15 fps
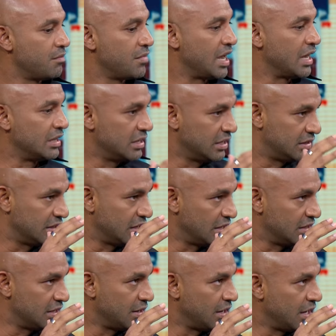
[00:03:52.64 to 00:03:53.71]
in the
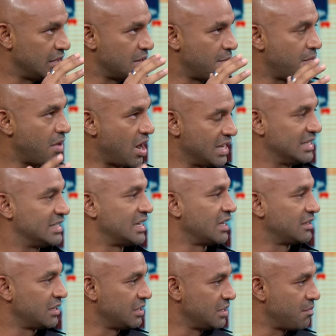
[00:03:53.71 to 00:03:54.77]

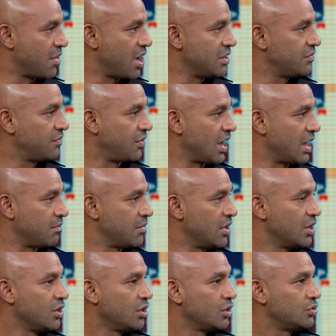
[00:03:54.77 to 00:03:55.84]
mindset and in the mind frame
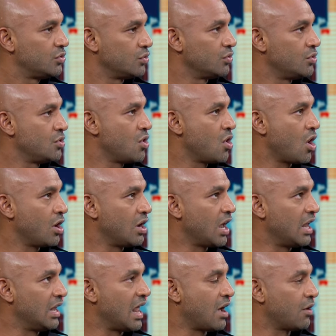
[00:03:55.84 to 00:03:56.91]
to not
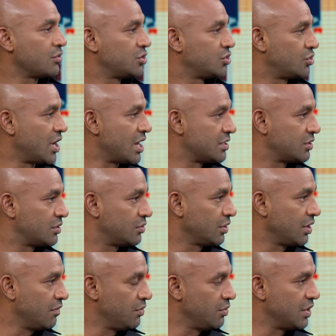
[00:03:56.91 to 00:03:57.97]
allow stress to
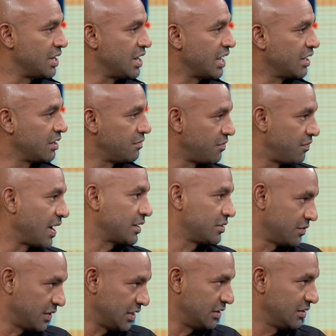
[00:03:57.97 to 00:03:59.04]
give you the negative effect
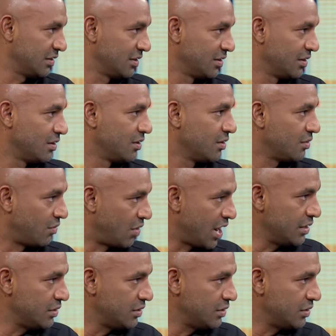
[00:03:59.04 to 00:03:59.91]
of it, right?